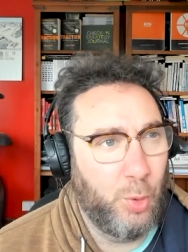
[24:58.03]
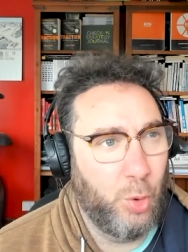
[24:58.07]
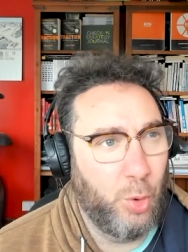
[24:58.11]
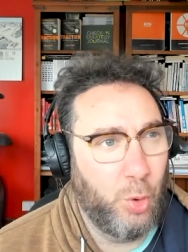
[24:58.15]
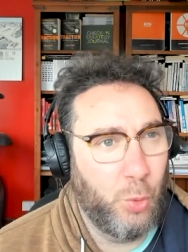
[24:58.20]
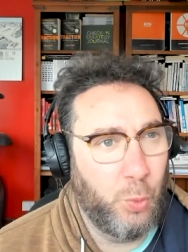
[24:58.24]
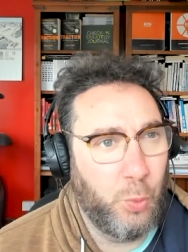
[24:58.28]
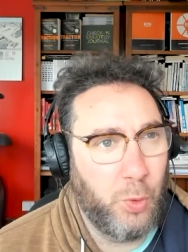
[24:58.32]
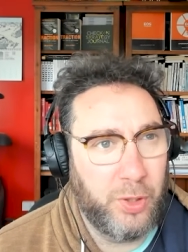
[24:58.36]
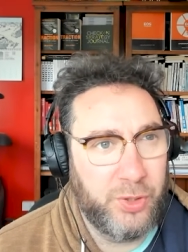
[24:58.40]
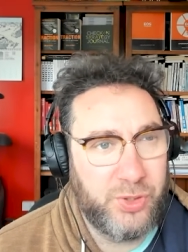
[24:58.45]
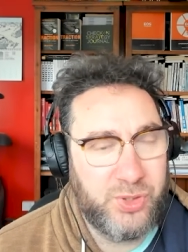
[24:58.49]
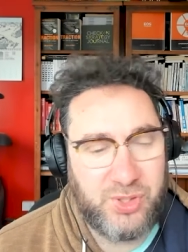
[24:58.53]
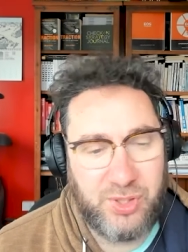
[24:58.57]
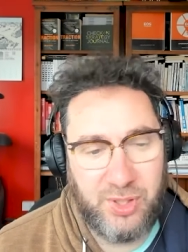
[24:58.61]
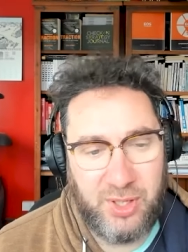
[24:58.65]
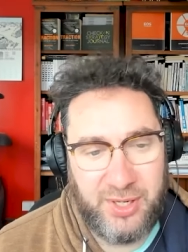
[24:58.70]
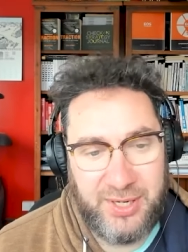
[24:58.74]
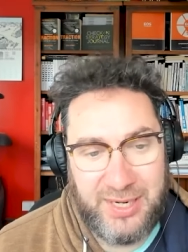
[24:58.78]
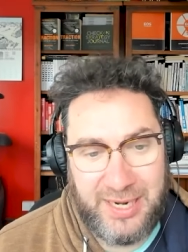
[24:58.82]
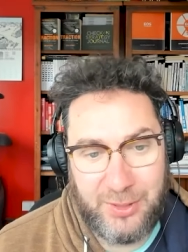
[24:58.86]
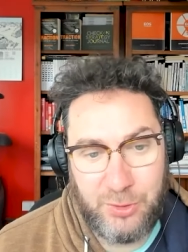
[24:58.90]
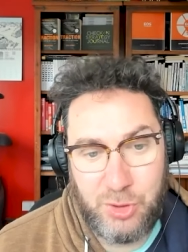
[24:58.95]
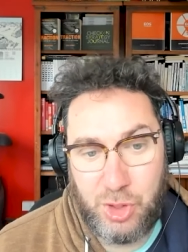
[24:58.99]
Or ones that
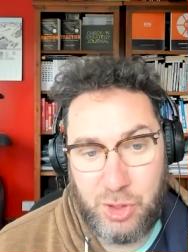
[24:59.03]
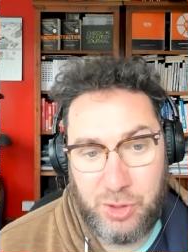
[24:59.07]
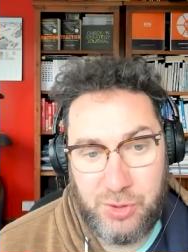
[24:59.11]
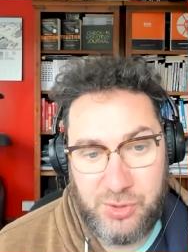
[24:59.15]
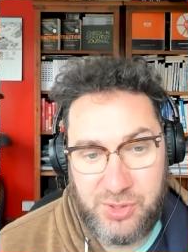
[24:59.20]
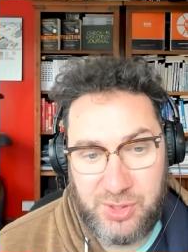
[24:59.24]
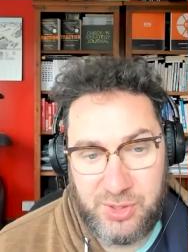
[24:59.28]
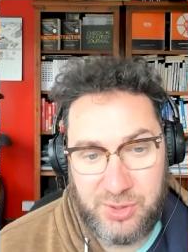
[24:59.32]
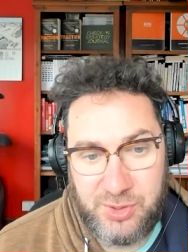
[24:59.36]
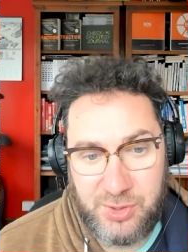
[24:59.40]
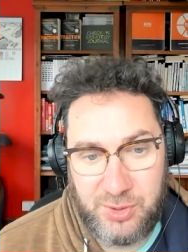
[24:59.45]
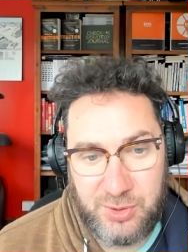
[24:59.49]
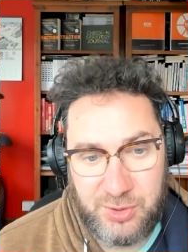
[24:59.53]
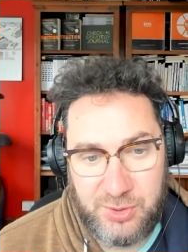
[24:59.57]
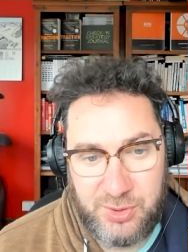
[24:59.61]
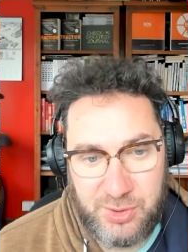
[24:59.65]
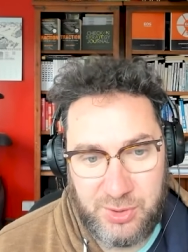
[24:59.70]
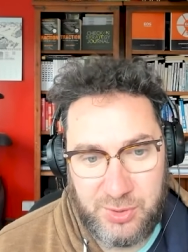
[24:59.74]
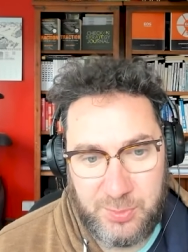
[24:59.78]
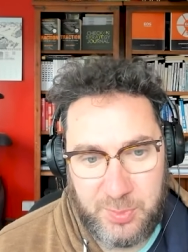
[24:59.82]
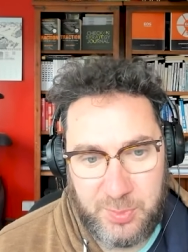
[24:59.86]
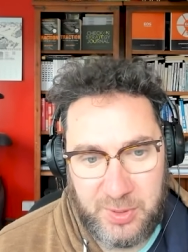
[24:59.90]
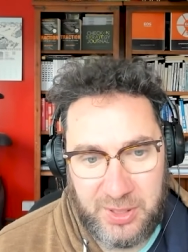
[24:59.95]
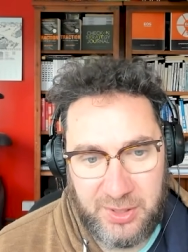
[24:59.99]
are now choosing
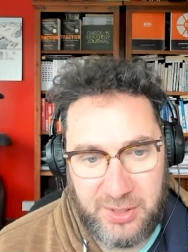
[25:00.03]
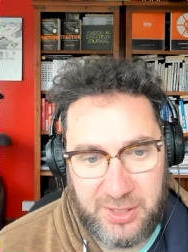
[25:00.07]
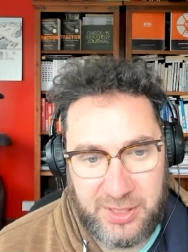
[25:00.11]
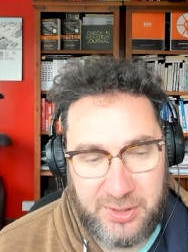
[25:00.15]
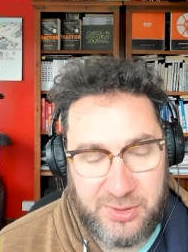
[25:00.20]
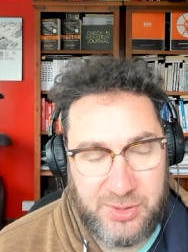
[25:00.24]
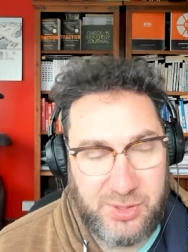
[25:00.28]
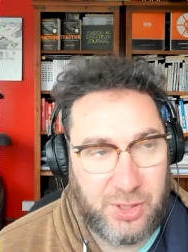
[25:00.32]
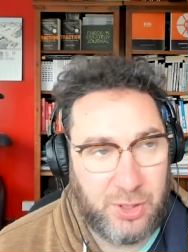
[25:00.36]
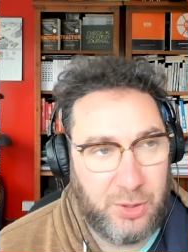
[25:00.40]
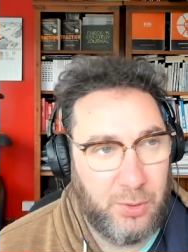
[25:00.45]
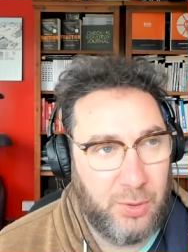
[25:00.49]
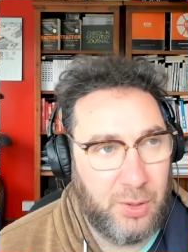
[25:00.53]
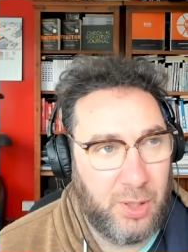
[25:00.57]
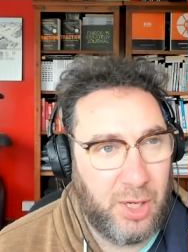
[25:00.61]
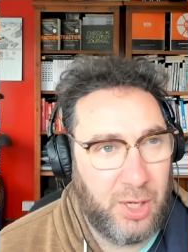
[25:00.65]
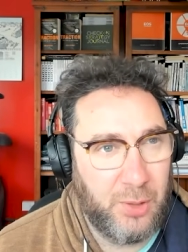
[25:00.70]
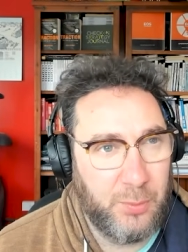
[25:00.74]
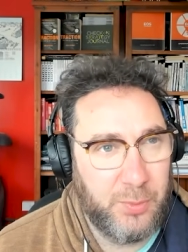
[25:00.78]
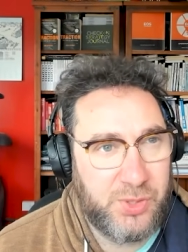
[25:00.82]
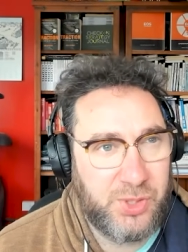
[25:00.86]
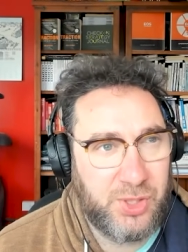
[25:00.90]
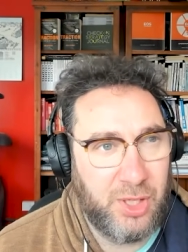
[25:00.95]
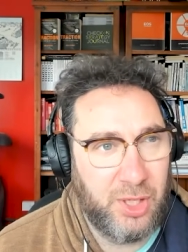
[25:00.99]
to be that. So
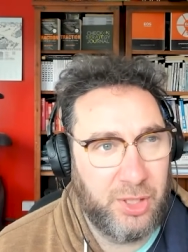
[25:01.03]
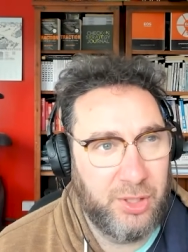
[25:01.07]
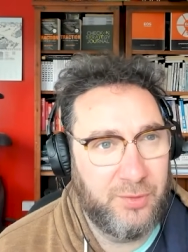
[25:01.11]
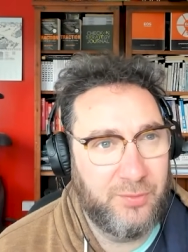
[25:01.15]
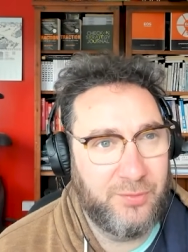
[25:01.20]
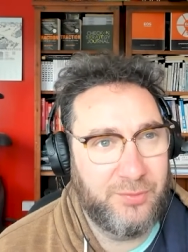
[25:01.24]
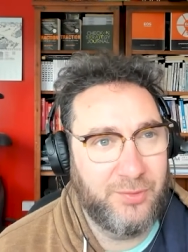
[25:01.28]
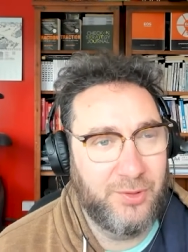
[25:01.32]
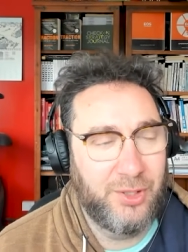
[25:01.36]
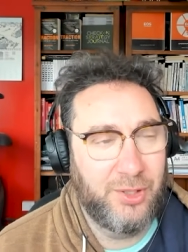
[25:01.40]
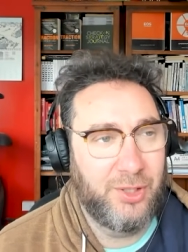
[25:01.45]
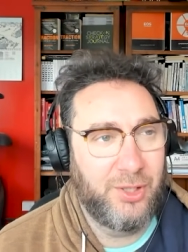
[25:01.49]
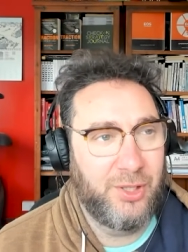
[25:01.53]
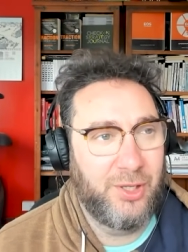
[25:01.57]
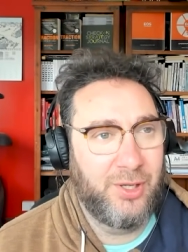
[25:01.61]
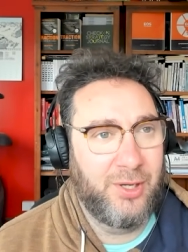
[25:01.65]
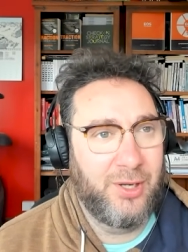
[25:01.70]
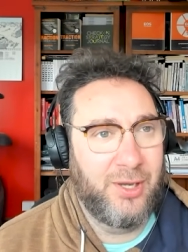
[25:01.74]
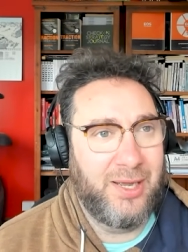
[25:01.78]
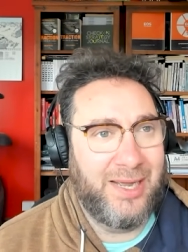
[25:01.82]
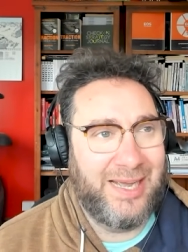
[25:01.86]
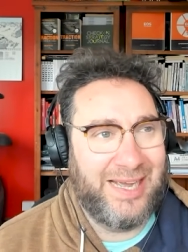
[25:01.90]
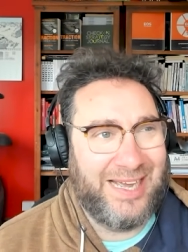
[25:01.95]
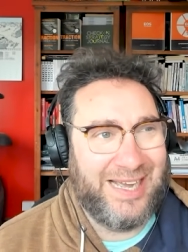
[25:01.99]
I was kind of
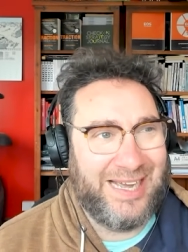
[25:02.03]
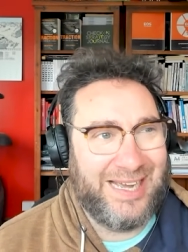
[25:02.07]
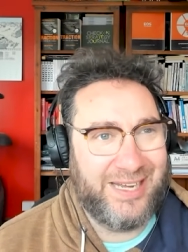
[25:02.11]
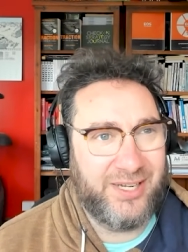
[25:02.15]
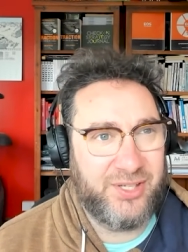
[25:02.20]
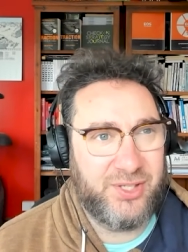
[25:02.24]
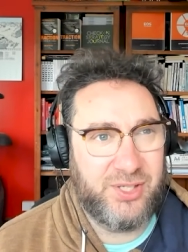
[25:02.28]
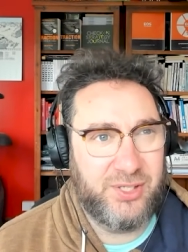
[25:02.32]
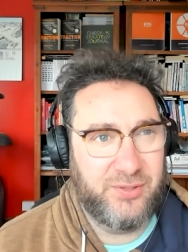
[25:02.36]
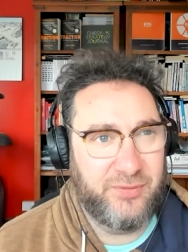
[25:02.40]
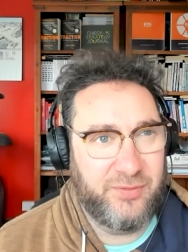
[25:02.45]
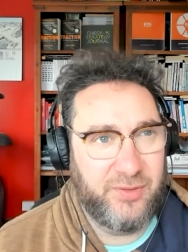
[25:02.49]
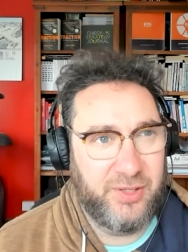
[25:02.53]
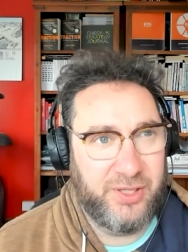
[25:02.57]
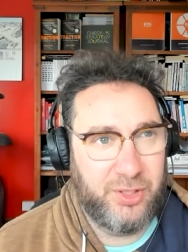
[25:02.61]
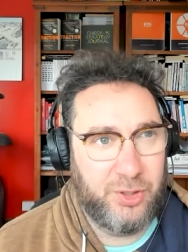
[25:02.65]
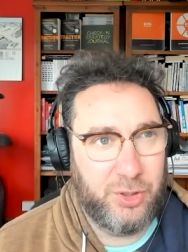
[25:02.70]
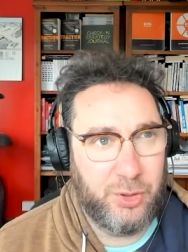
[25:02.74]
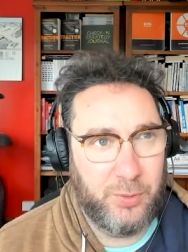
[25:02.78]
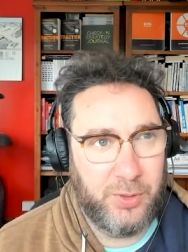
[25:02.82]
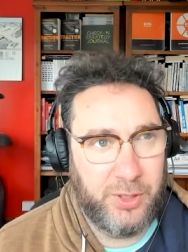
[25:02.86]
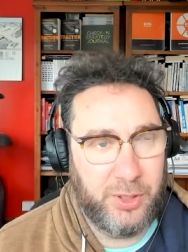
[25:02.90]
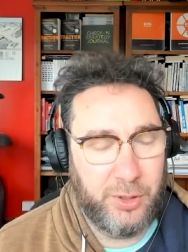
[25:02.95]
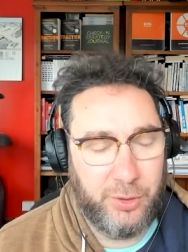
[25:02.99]
actively
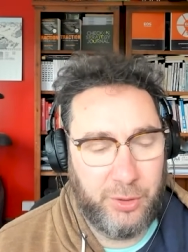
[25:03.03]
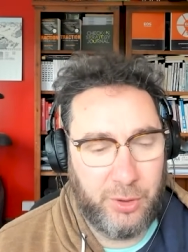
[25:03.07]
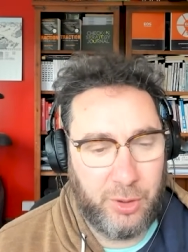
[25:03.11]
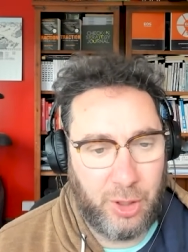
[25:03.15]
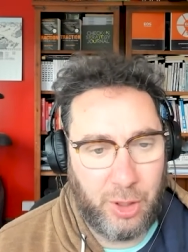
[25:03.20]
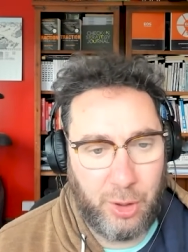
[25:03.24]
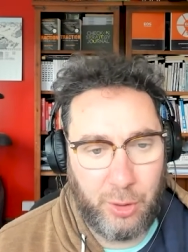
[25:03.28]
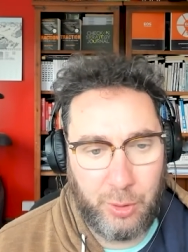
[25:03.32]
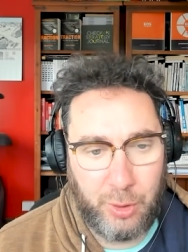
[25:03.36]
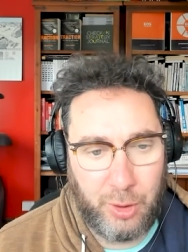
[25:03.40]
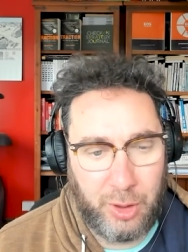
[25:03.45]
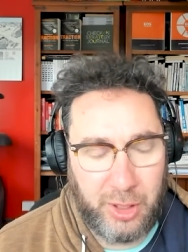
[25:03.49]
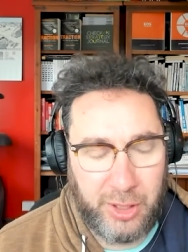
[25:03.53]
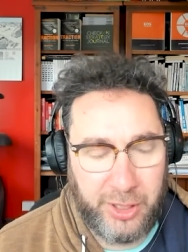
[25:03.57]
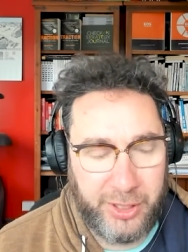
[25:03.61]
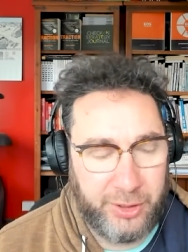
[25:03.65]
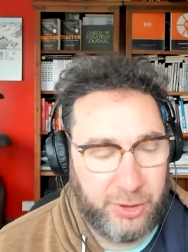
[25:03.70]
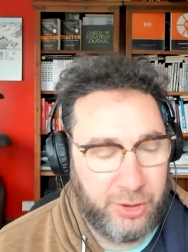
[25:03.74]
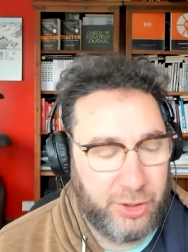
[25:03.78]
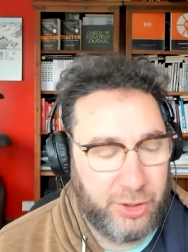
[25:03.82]
doing online